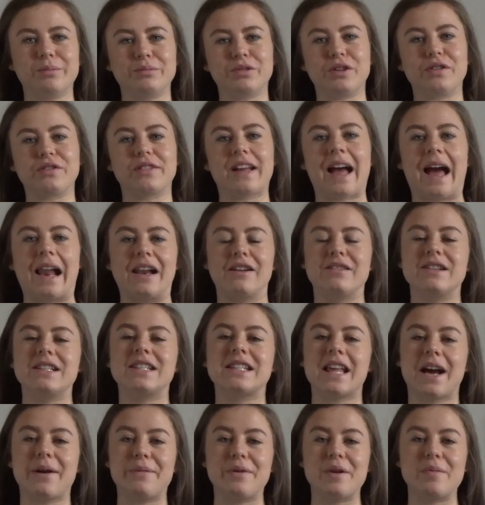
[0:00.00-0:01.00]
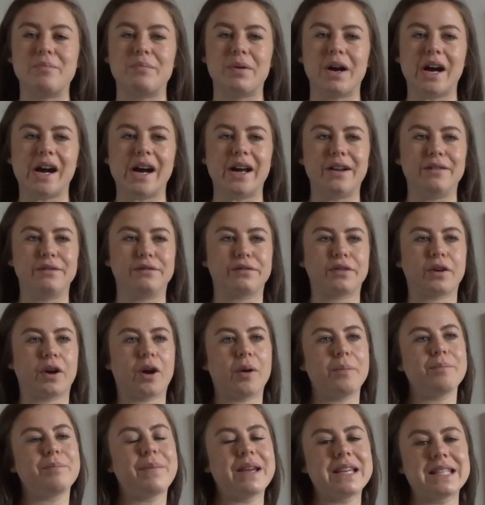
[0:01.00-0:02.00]
of calories that we burn
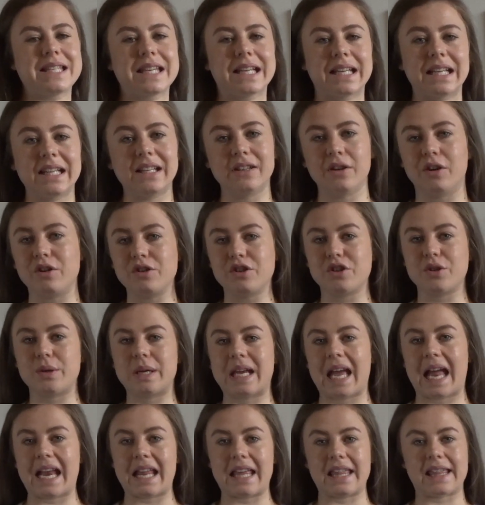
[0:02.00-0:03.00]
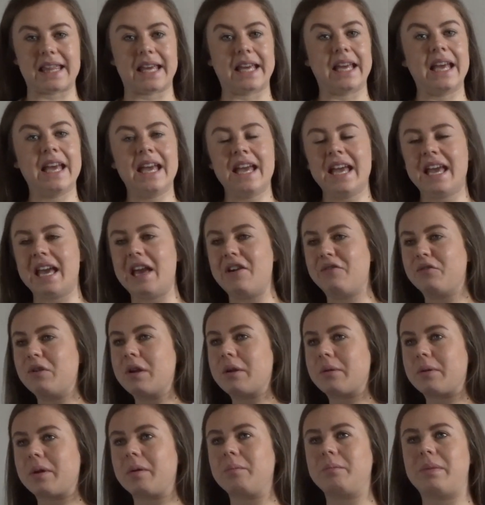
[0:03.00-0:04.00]
from basically not doing anything. If
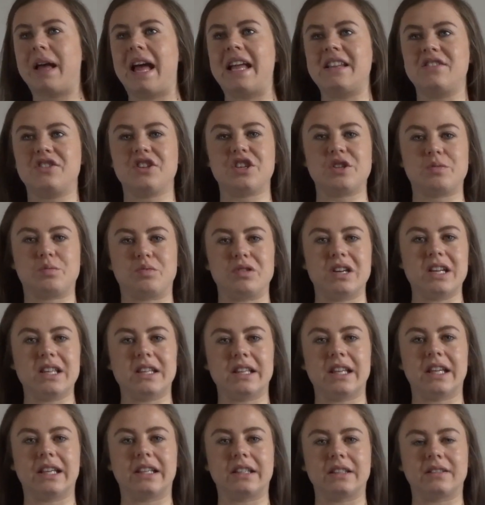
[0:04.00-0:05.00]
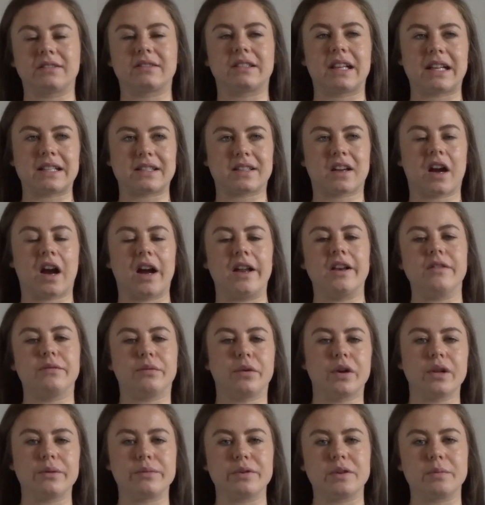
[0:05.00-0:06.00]
we were in bed just breathing, that's kind of
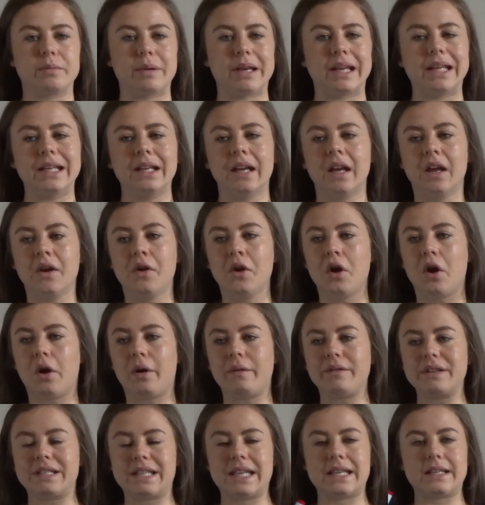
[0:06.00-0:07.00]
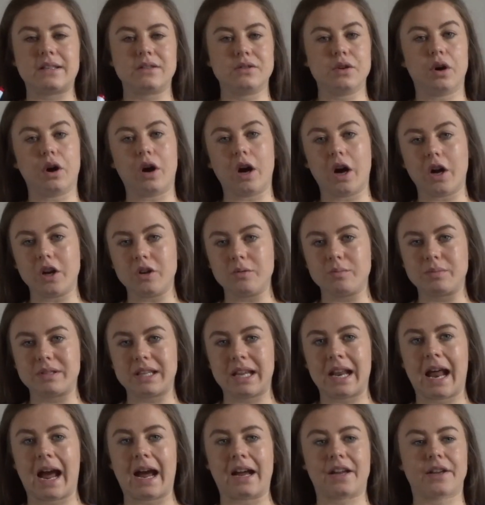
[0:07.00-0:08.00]
what it would be. Obviously it's not 100%
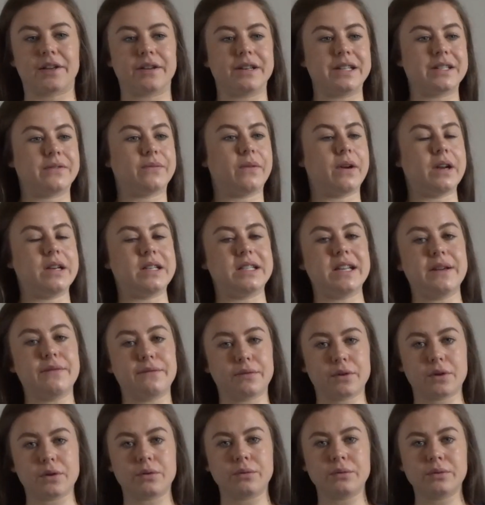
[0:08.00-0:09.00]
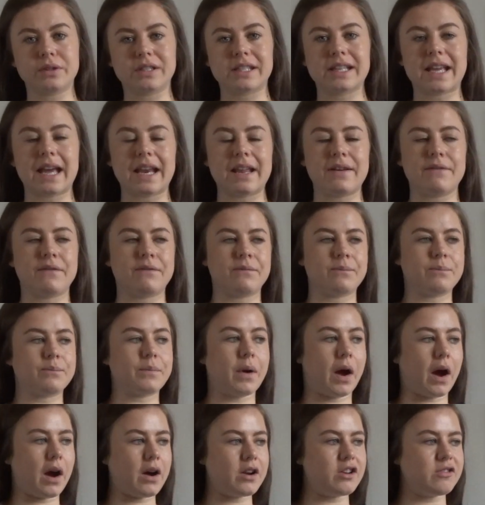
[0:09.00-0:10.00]
accurate, it's very difficult to get it
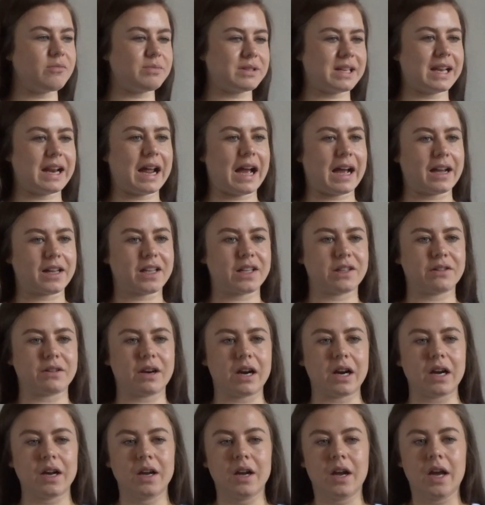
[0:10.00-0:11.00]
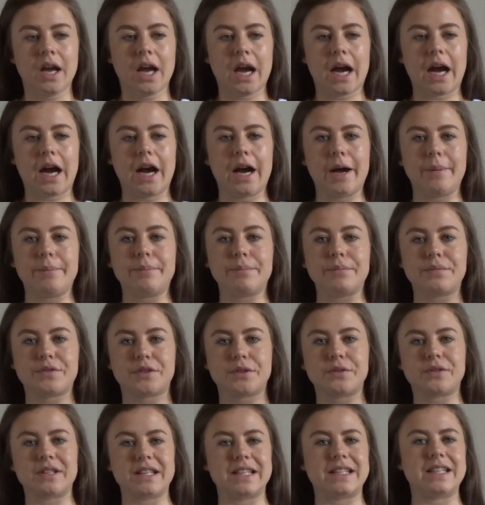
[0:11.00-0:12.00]
100% accurate,
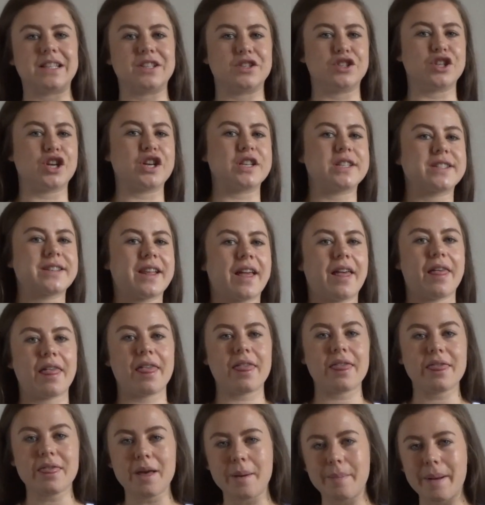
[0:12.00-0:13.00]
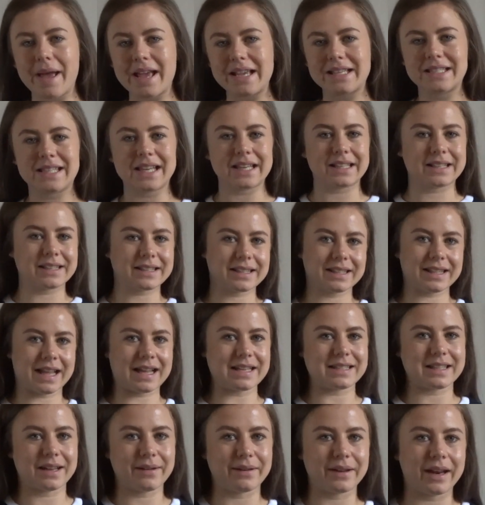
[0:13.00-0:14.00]
so this is just the basics.
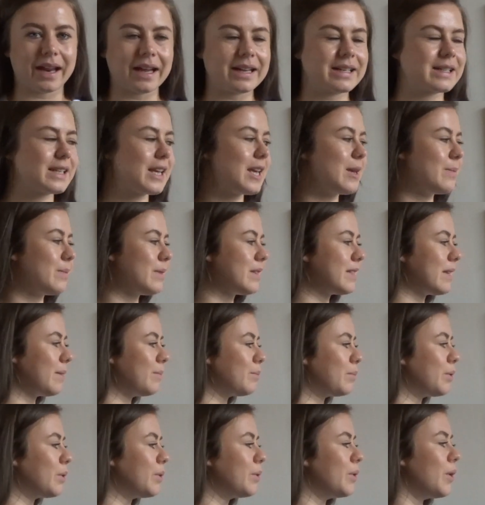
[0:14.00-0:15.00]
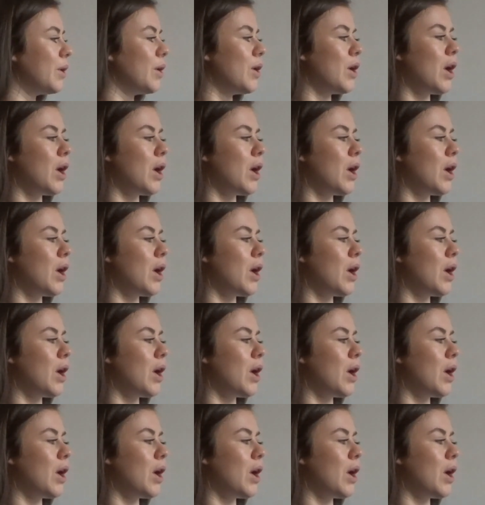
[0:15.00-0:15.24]
That's how I like to keep it simple.